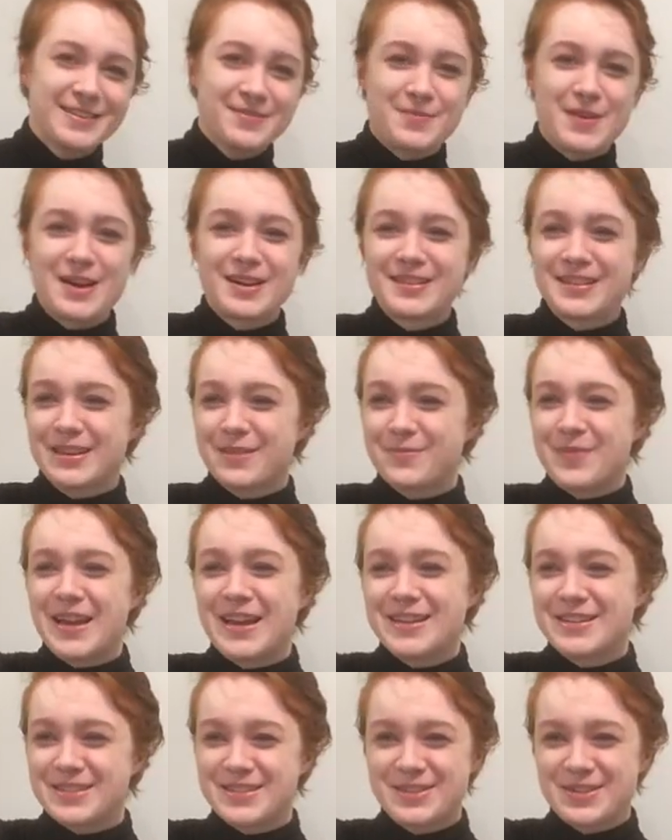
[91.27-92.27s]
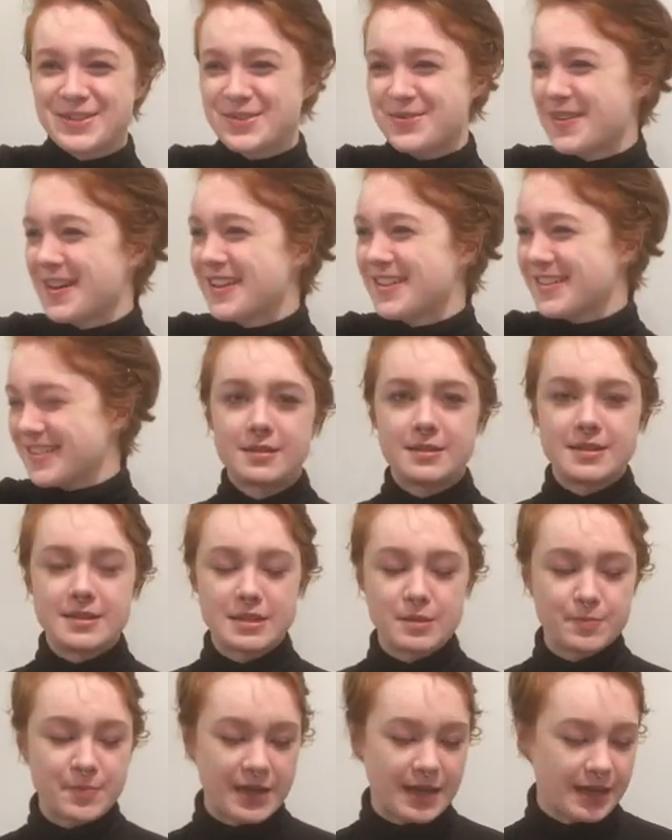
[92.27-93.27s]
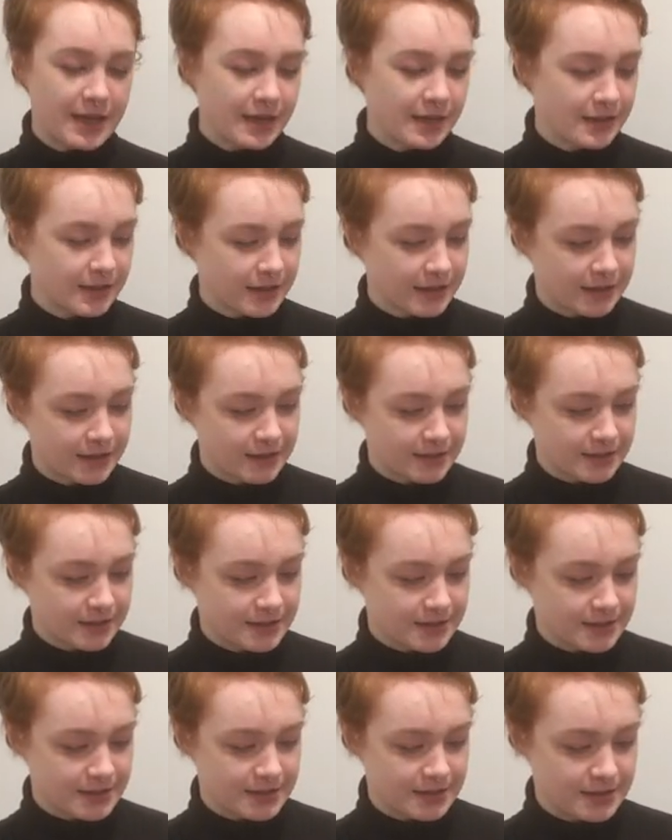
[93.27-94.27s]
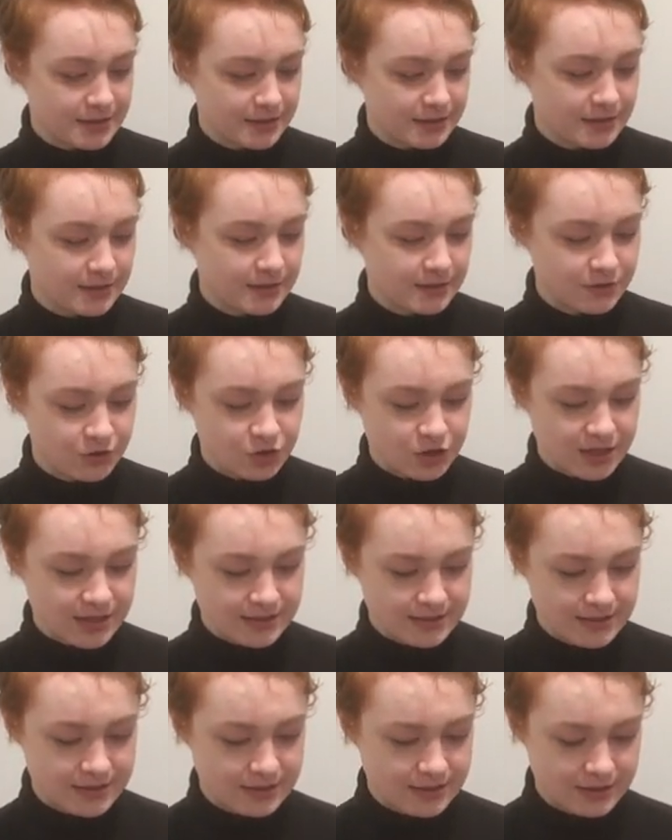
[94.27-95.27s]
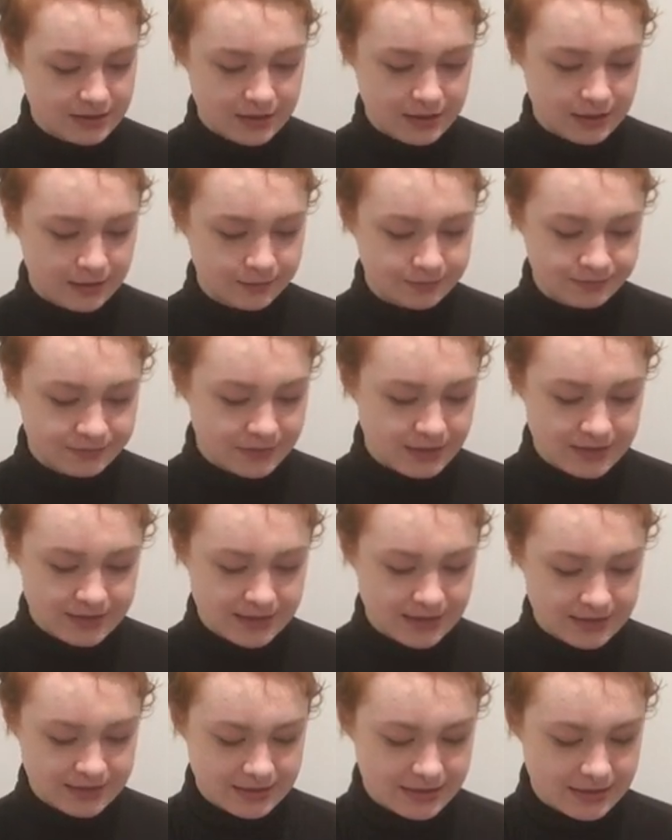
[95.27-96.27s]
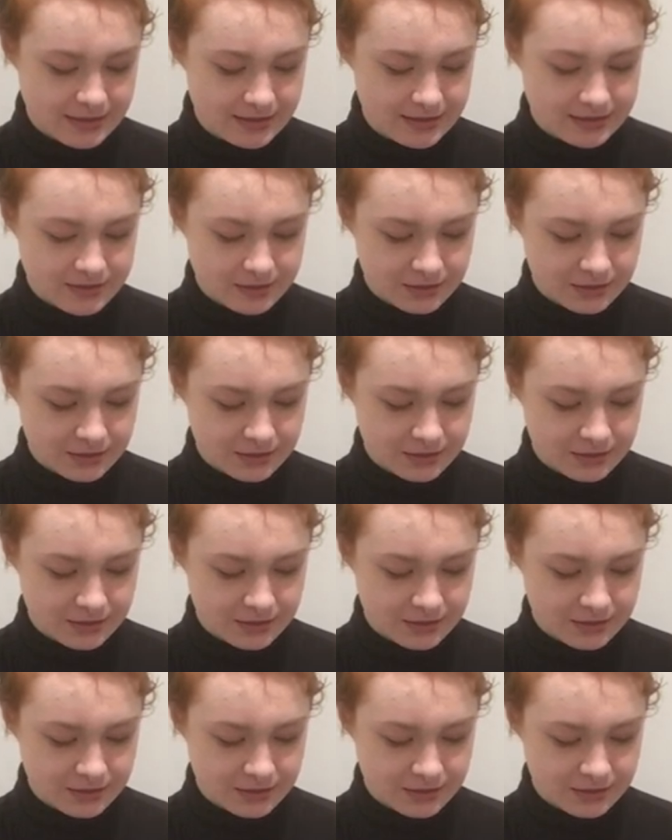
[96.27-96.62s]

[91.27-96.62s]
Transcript: Modeling pays so well. This bag is just some necessities.